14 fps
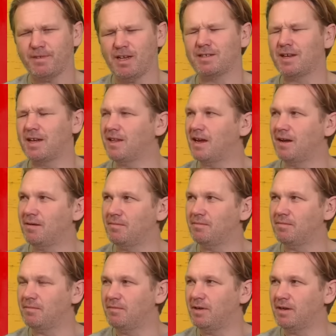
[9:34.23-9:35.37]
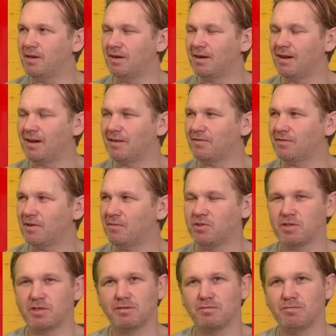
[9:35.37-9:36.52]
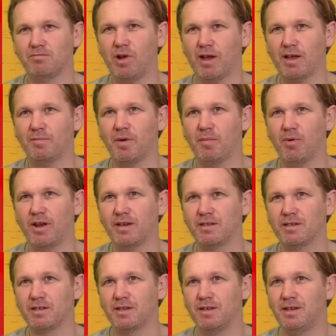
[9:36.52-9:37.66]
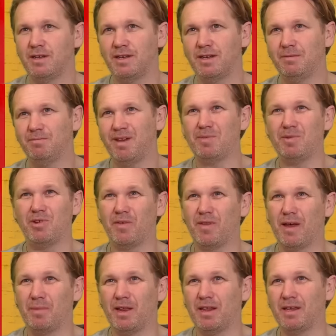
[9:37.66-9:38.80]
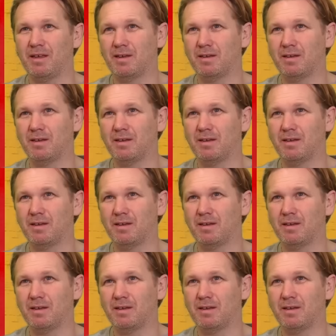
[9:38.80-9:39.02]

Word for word: I say that, and I'll, I'll have to, I'm just racking my brains. Maybe not that many.